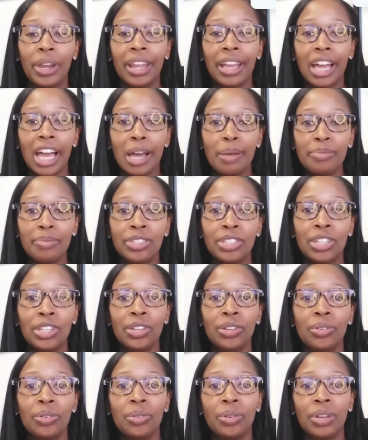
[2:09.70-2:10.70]
it comes
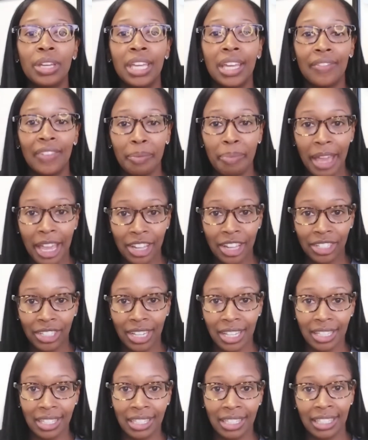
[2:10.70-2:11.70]
to giving
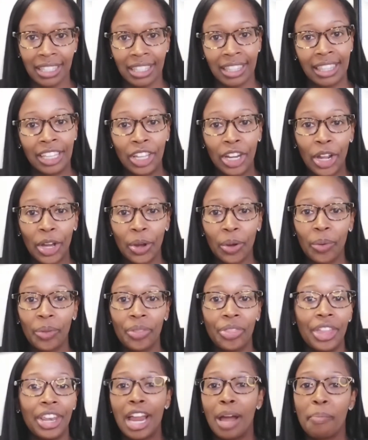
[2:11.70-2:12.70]
patients, you know,
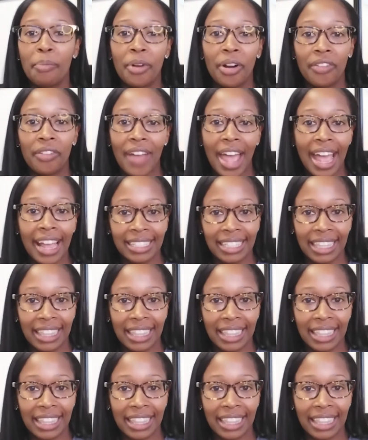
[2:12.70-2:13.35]
the number of eggs that